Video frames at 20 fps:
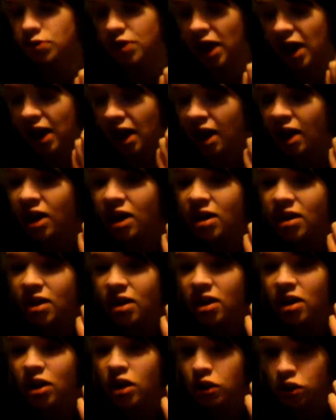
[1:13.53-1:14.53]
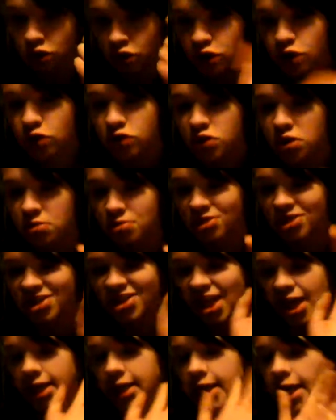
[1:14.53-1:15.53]
that. YouTube just
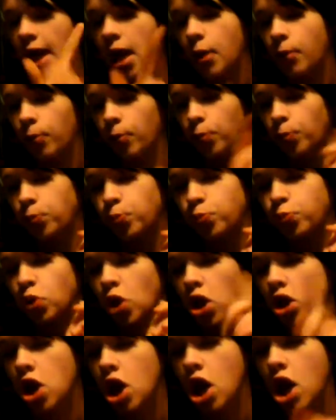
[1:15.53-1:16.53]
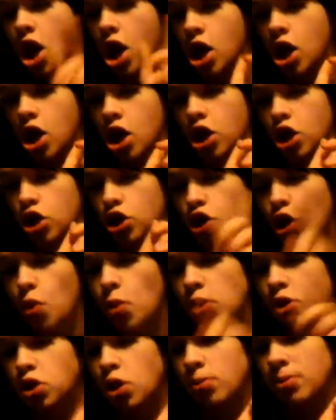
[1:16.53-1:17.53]
like, yep. Yeah, no
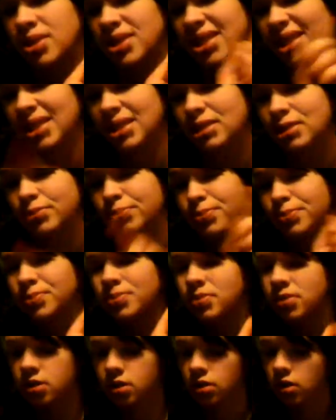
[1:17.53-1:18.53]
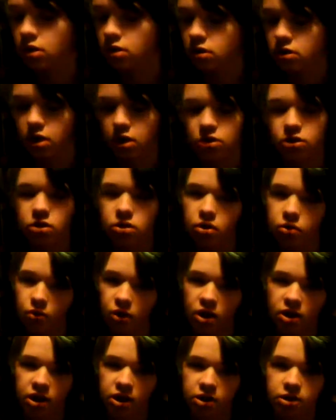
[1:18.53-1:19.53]
one commenting. Like, I don't know
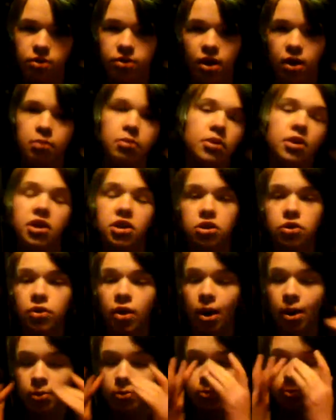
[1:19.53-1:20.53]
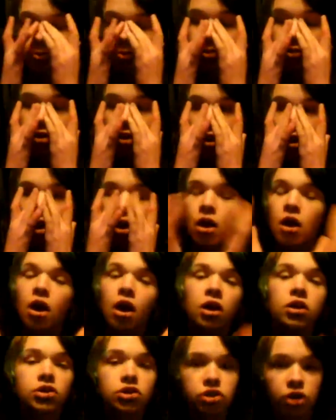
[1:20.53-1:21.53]
why they do that, but they do that.
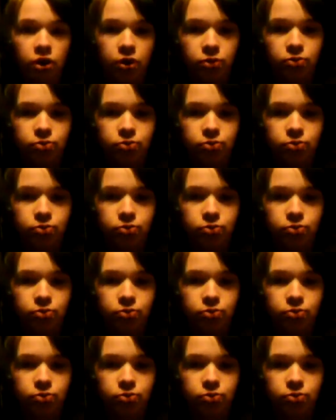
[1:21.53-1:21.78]
So,